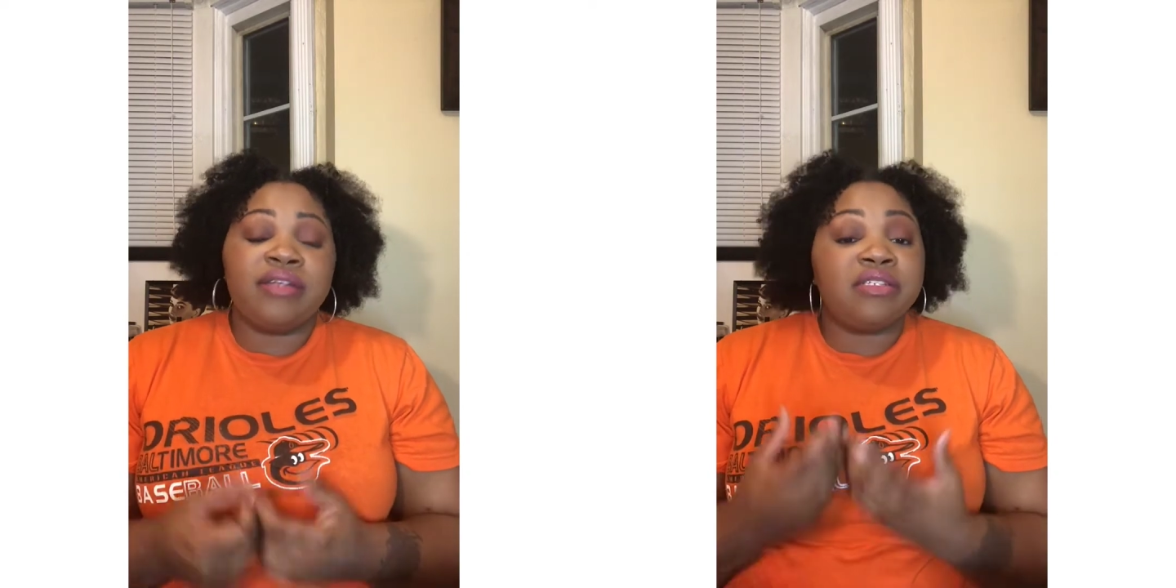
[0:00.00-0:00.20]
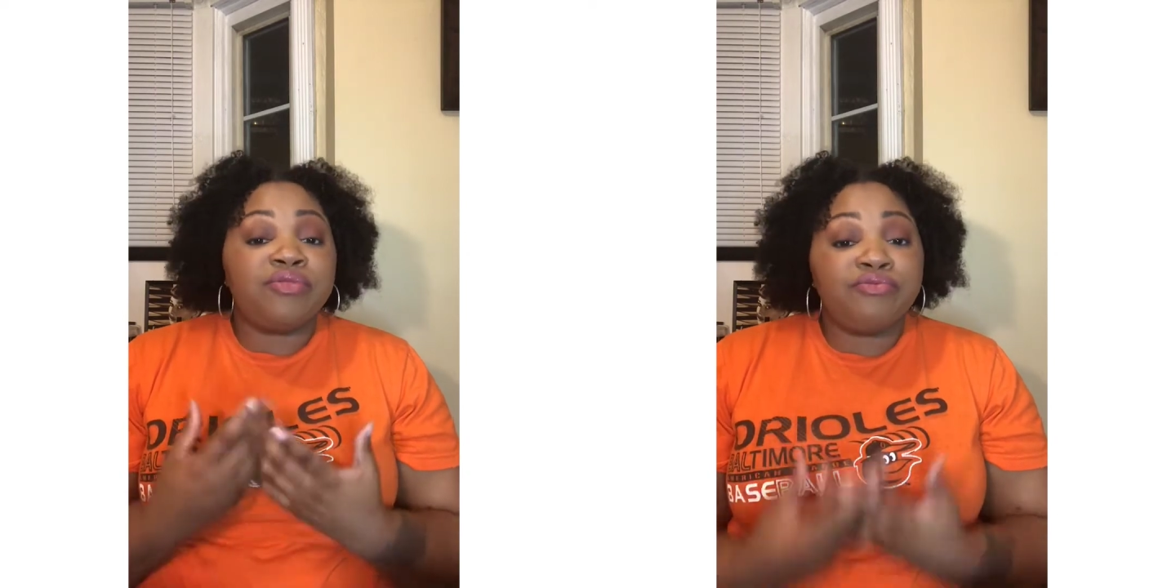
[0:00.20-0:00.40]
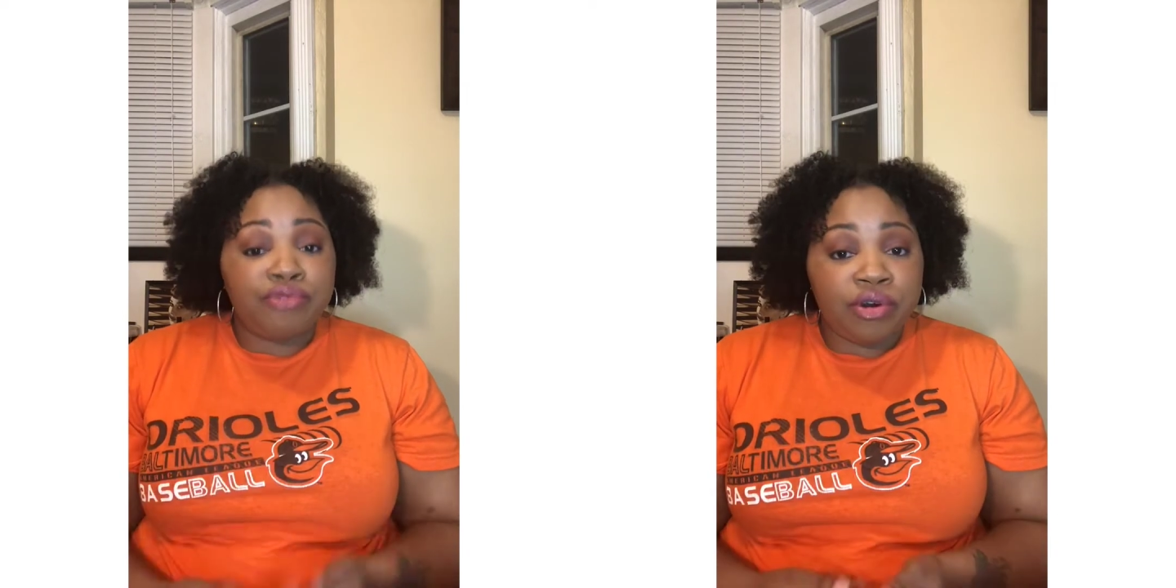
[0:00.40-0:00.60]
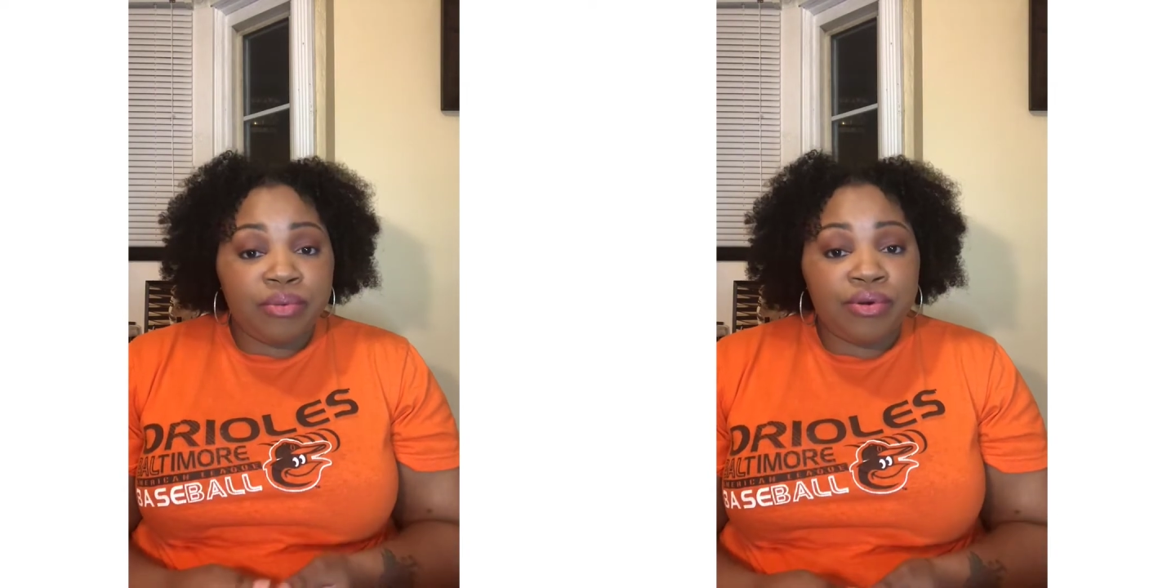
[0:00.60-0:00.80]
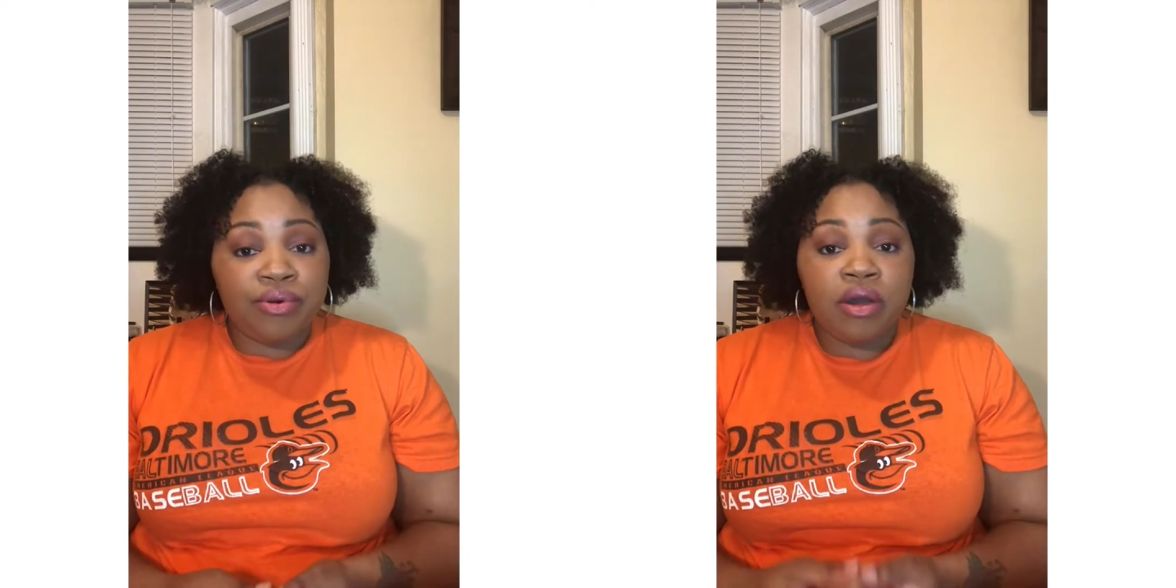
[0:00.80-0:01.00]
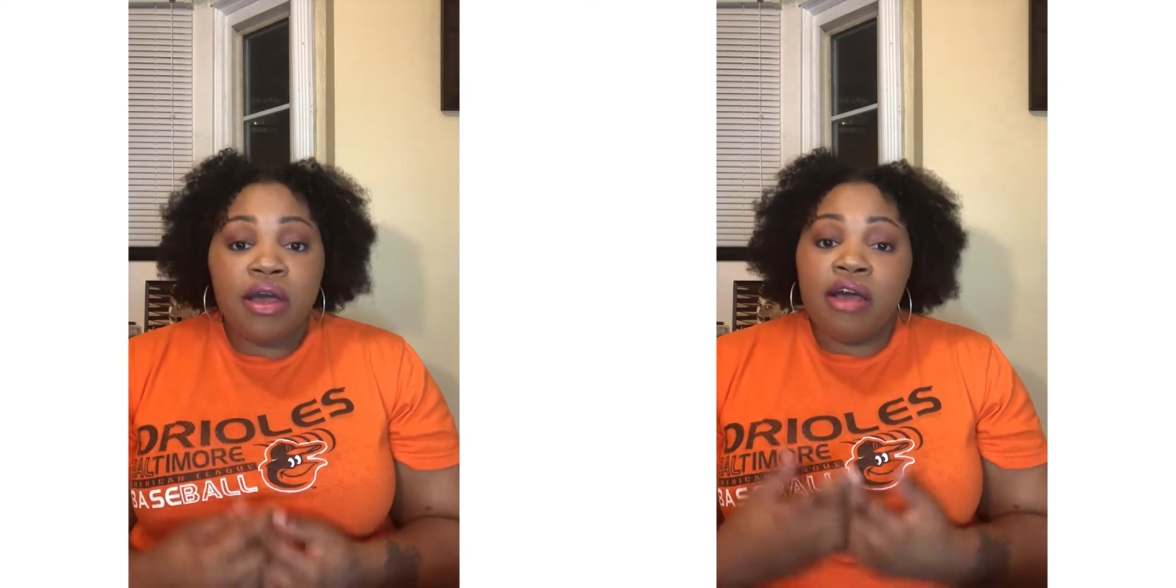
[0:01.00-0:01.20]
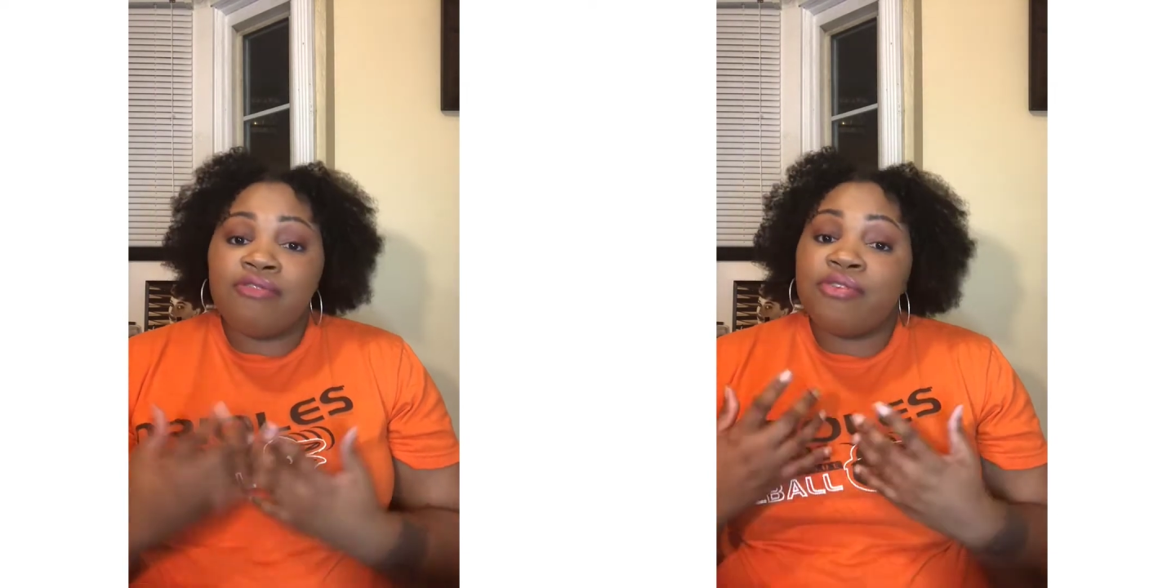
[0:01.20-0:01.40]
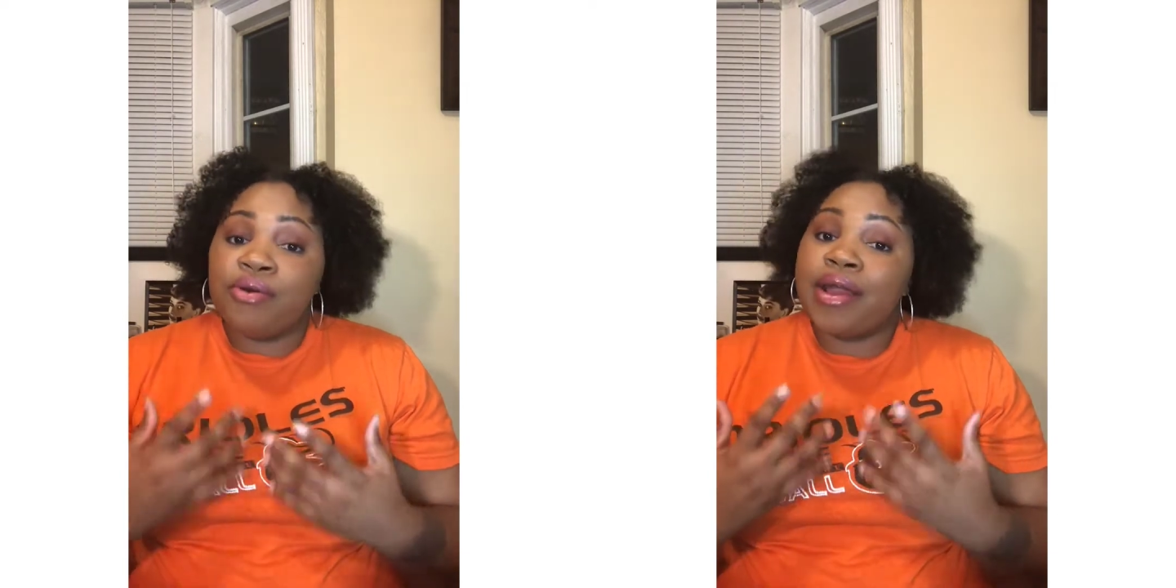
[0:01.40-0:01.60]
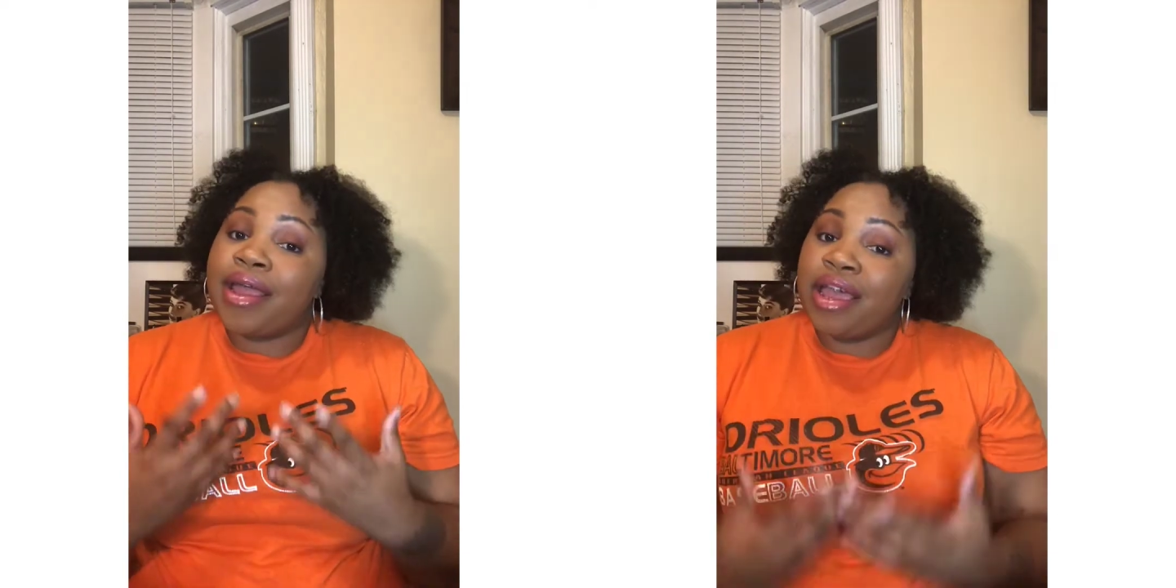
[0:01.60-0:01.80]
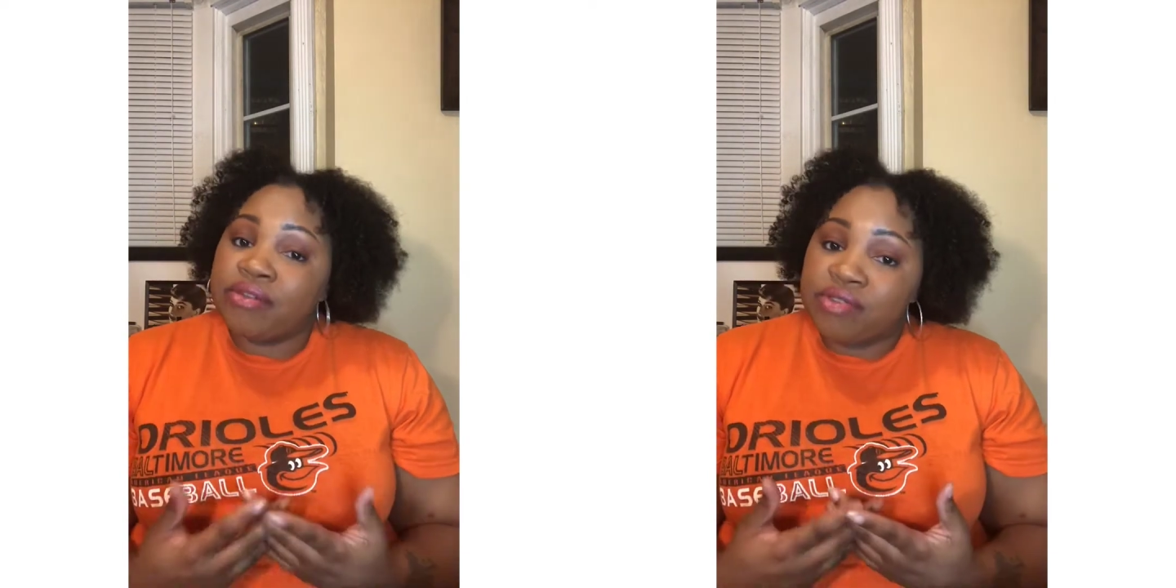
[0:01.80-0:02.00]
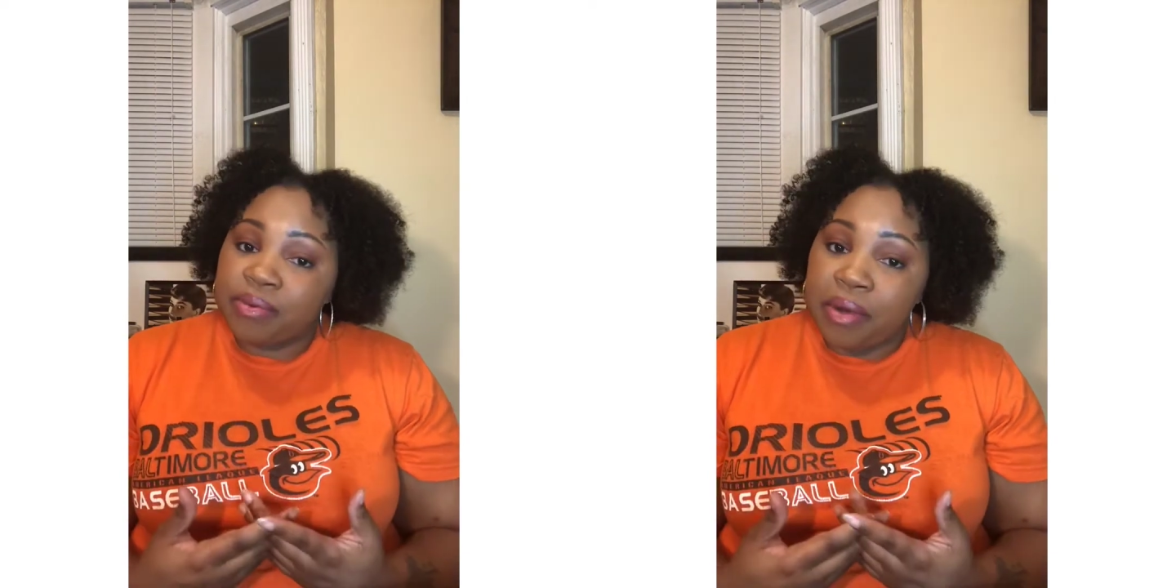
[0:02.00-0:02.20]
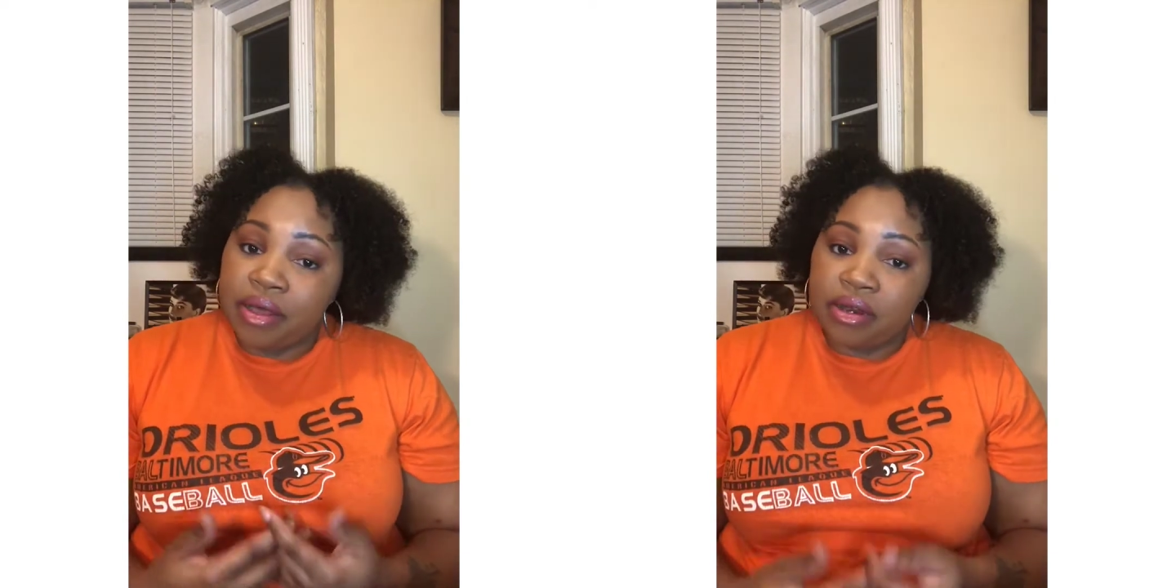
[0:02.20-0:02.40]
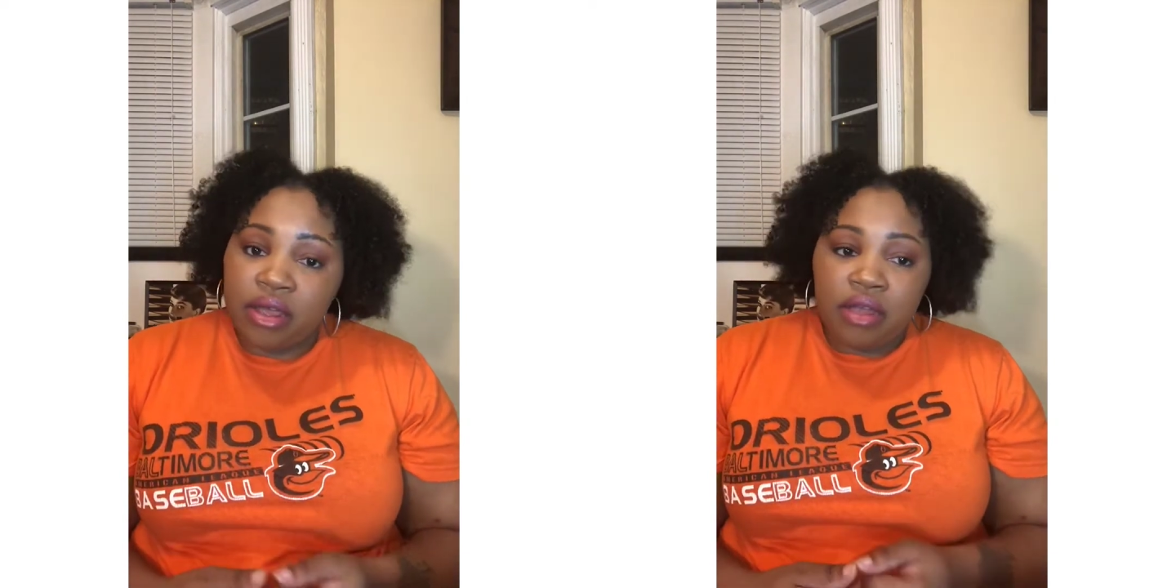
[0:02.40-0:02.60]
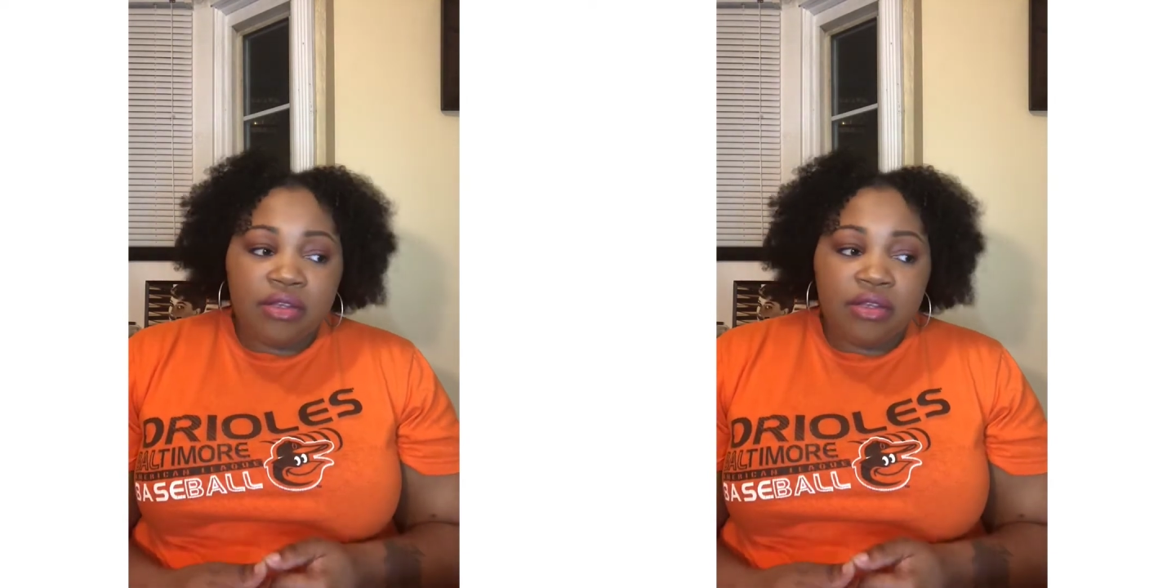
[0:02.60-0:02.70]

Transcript: that's affordable for everyone.